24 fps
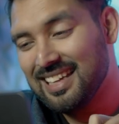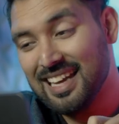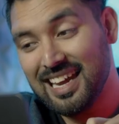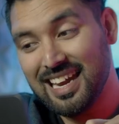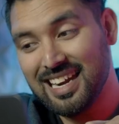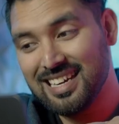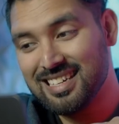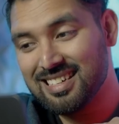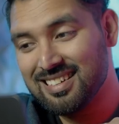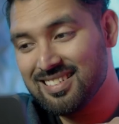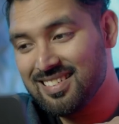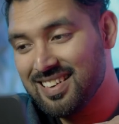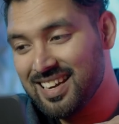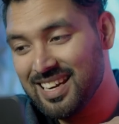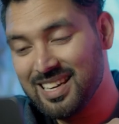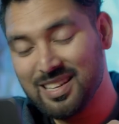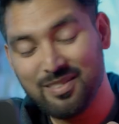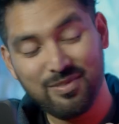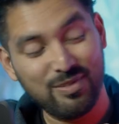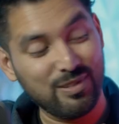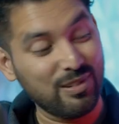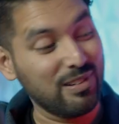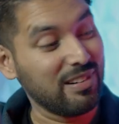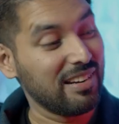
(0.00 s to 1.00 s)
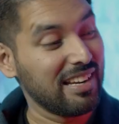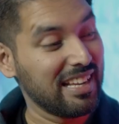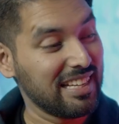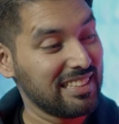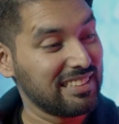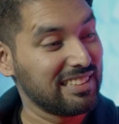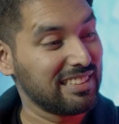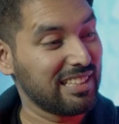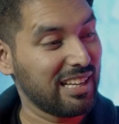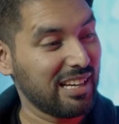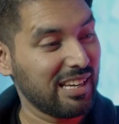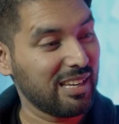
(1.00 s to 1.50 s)
Get ready for
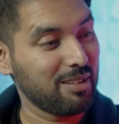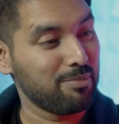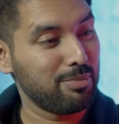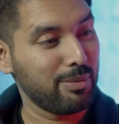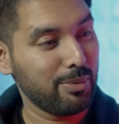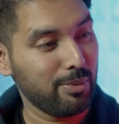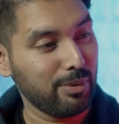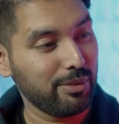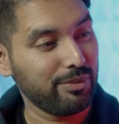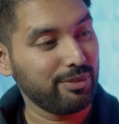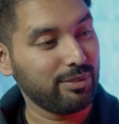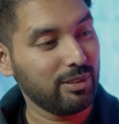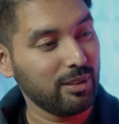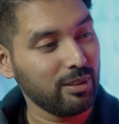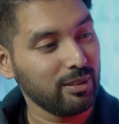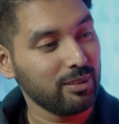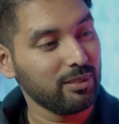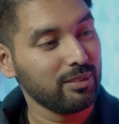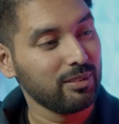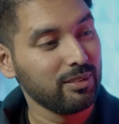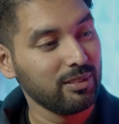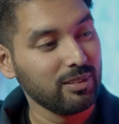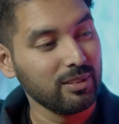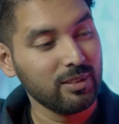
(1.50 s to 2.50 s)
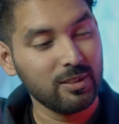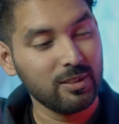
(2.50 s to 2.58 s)
next Sunday, people of God.